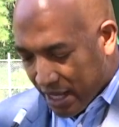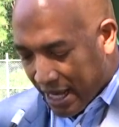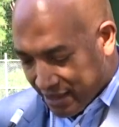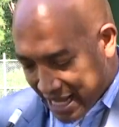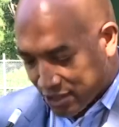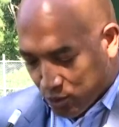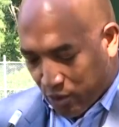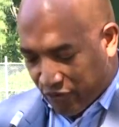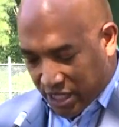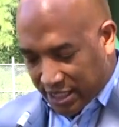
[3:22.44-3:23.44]
And that's what
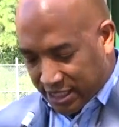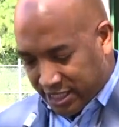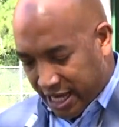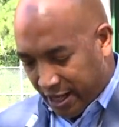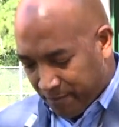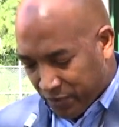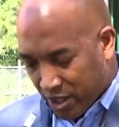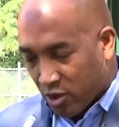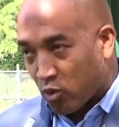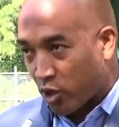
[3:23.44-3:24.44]
we've done today.
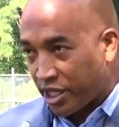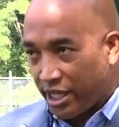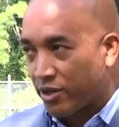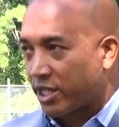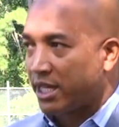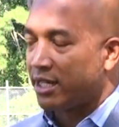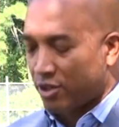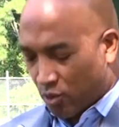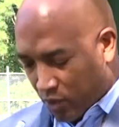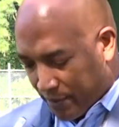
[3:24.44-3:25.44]
We're here to cut
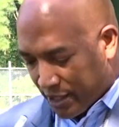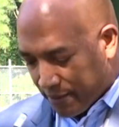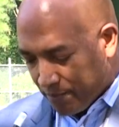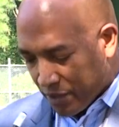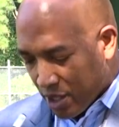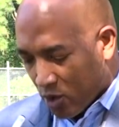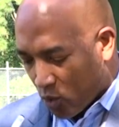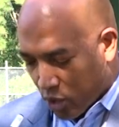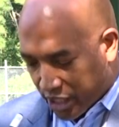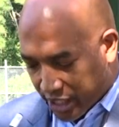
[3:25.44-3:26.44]
the ribbon.
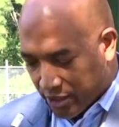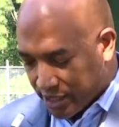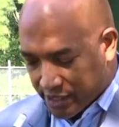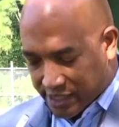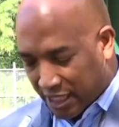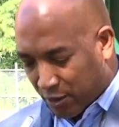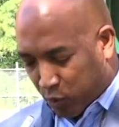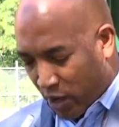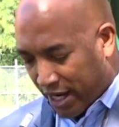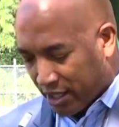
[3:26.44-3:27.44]
We're here to
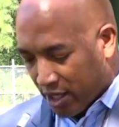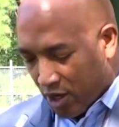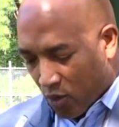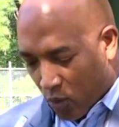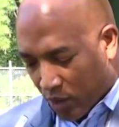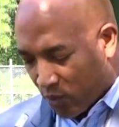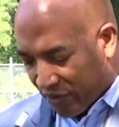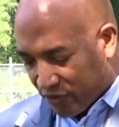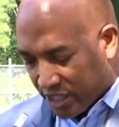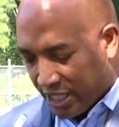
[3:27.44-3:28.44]
celebrate what
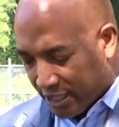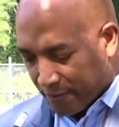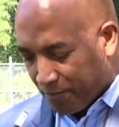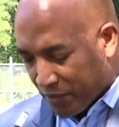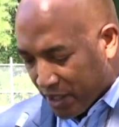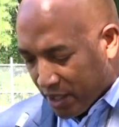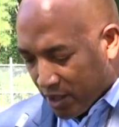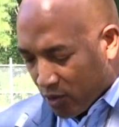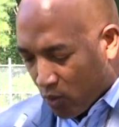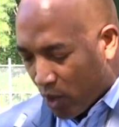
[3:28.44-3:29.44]
we've done.
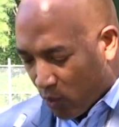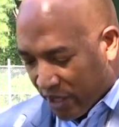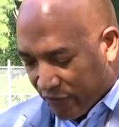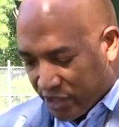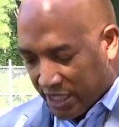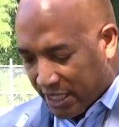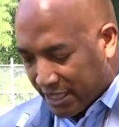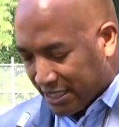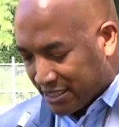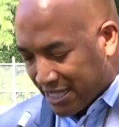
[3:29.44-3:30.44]
What we have
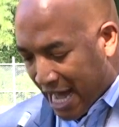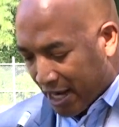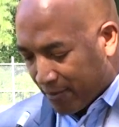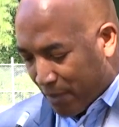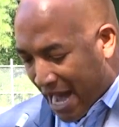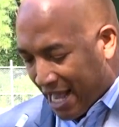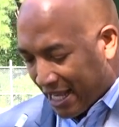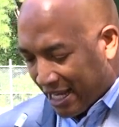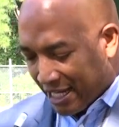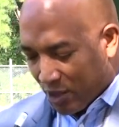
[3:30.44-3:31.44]
done is not by
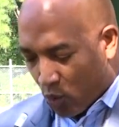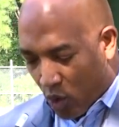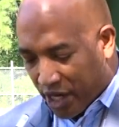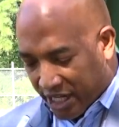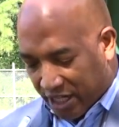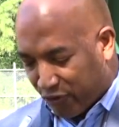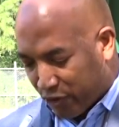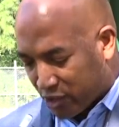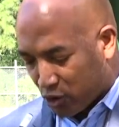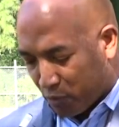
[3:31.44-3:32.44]
any one
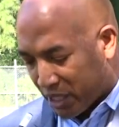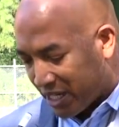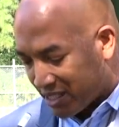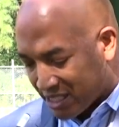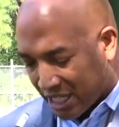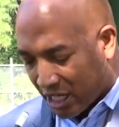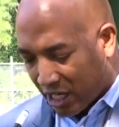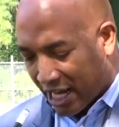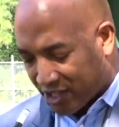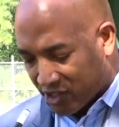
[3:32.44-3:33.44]
individual, but it is a
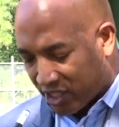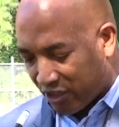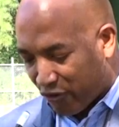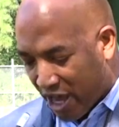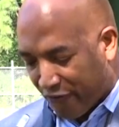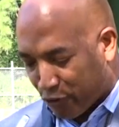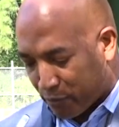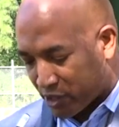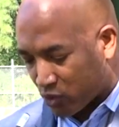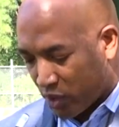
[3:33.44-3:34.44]
collection of
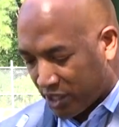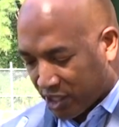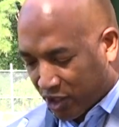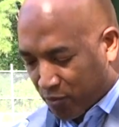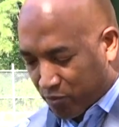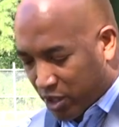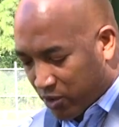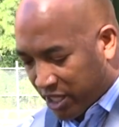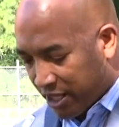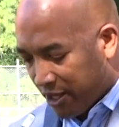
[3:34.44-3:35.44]
effort between the
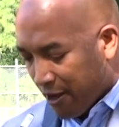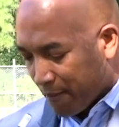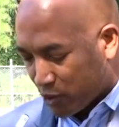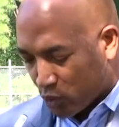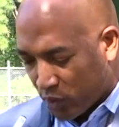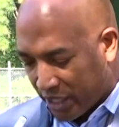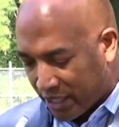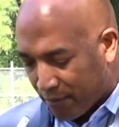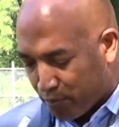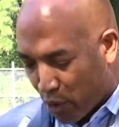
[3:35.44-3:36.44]
community,
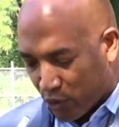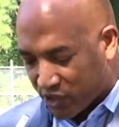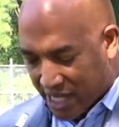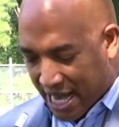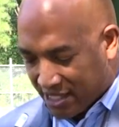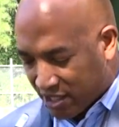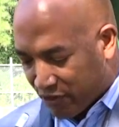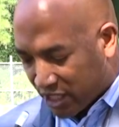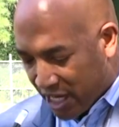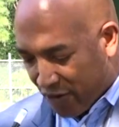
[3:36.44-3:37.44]
between both sides of
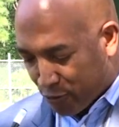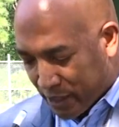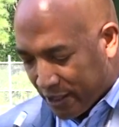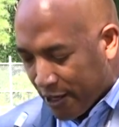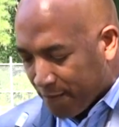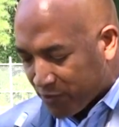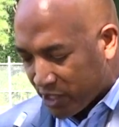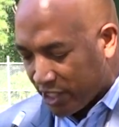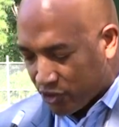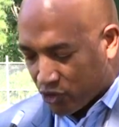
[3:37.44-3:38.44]
the government
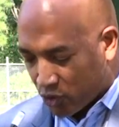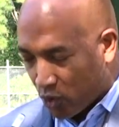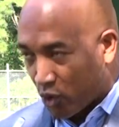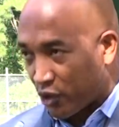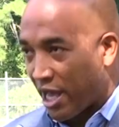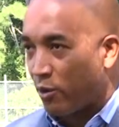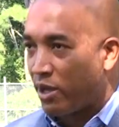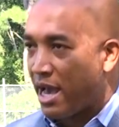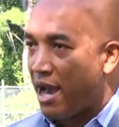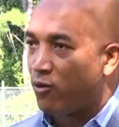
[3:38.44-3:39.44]
to ensure that we
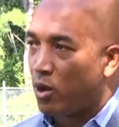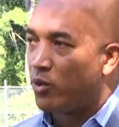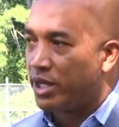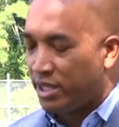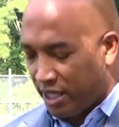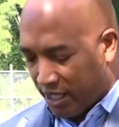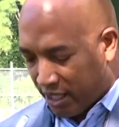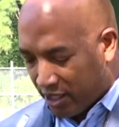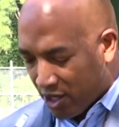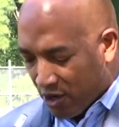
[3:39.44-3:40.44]
have what we
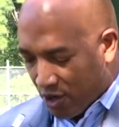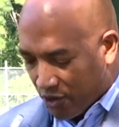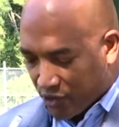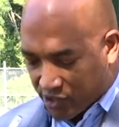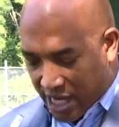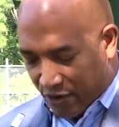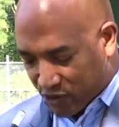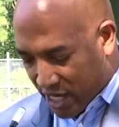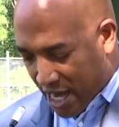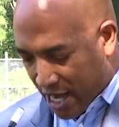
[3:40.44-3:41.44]
need on the south
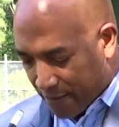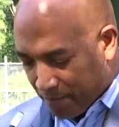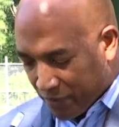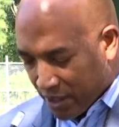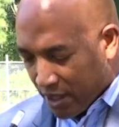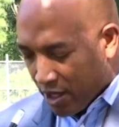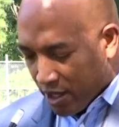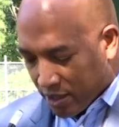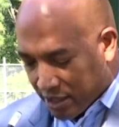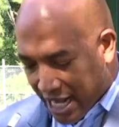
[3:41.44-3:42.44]
side.
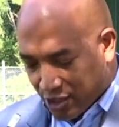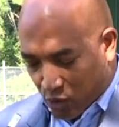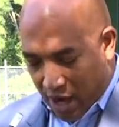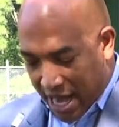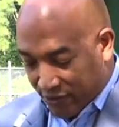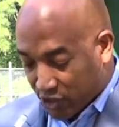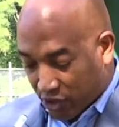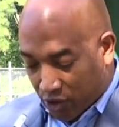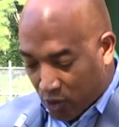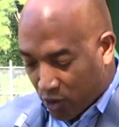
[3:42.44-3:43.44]
That's why I
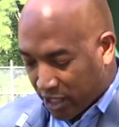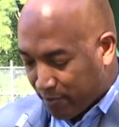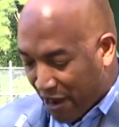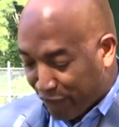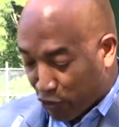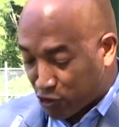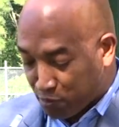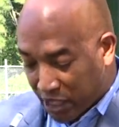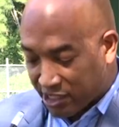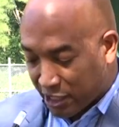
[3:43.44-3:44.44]
secured in my first
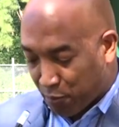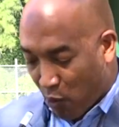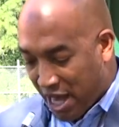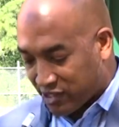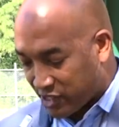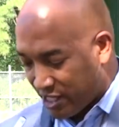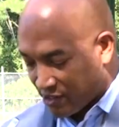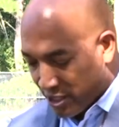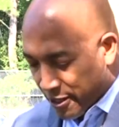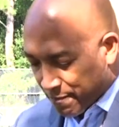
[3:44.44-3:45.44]
budgeting
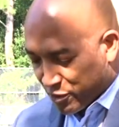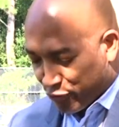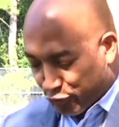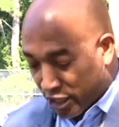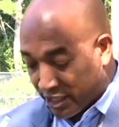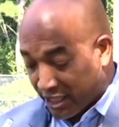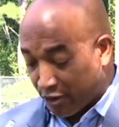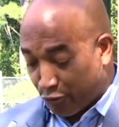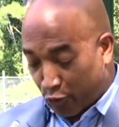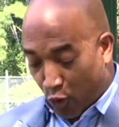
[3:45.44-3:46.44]
process the funding
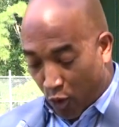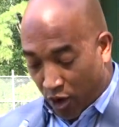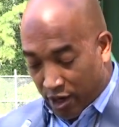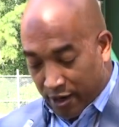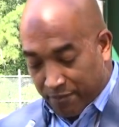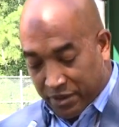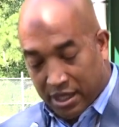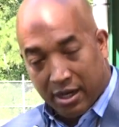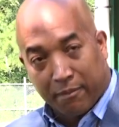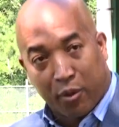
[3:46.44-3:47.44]
for
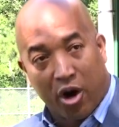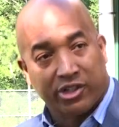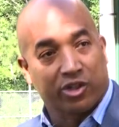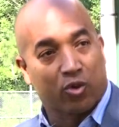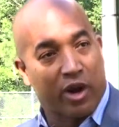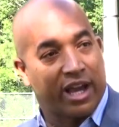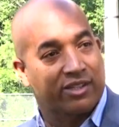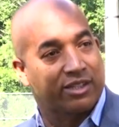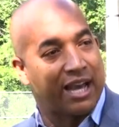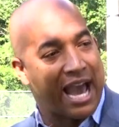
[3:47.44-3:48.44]
Parks and
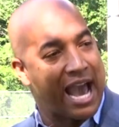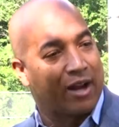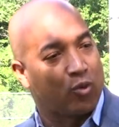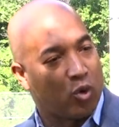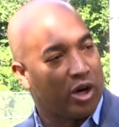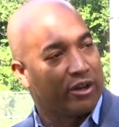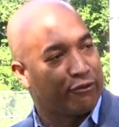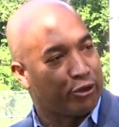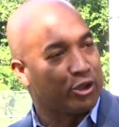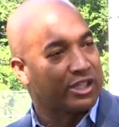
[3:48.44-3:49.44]
Recs to add one
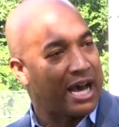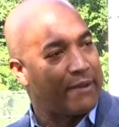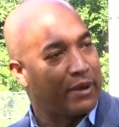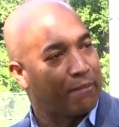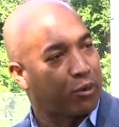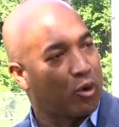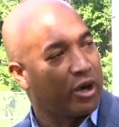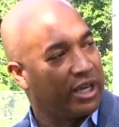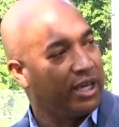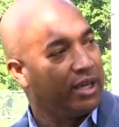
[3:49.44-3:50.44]
full-time
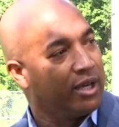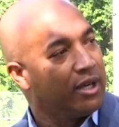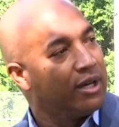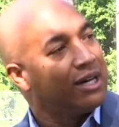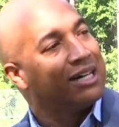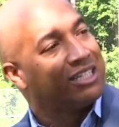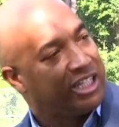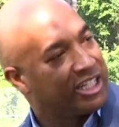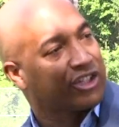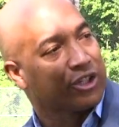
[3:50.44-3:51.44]
employee
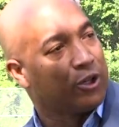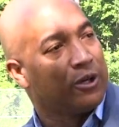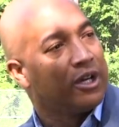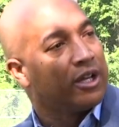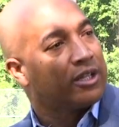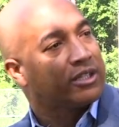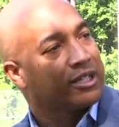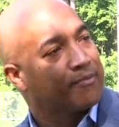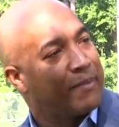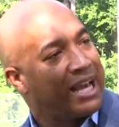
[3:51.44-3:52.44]
additional
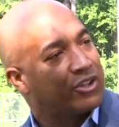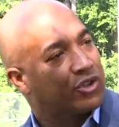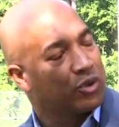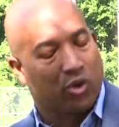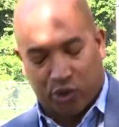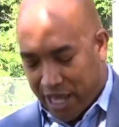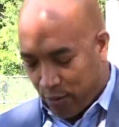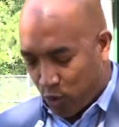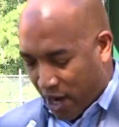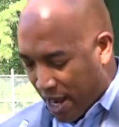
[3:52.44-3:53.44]
to make sure that
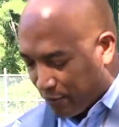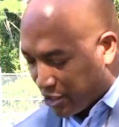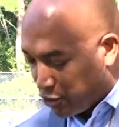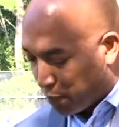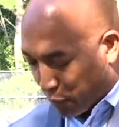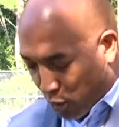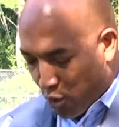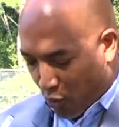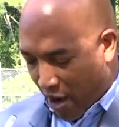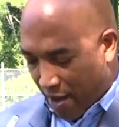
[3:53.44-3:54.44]
we're able to do
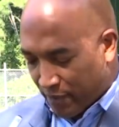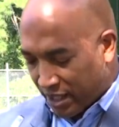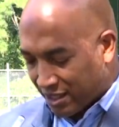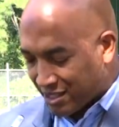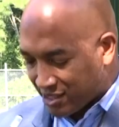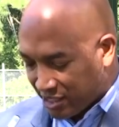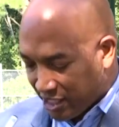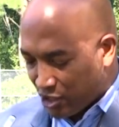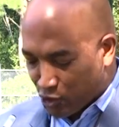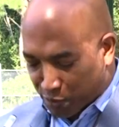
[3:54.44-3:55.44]
programming,
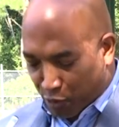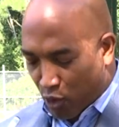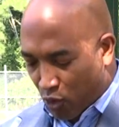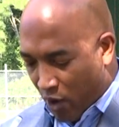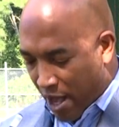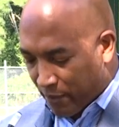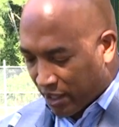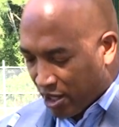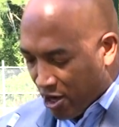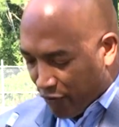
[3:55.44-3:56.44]
continuous
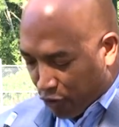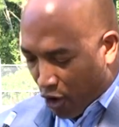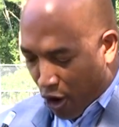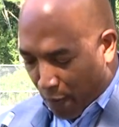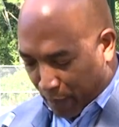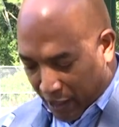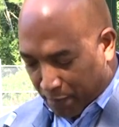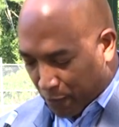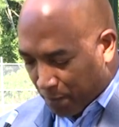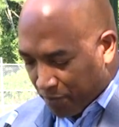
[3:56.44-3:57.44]
programming for all
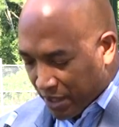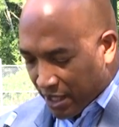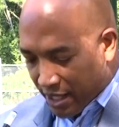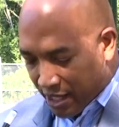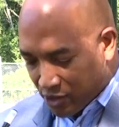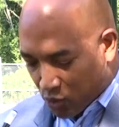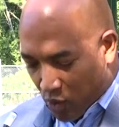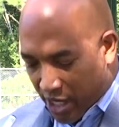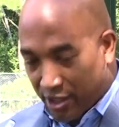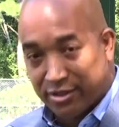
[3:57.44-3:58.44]
people as
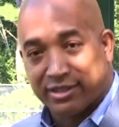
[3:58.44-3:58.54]
well.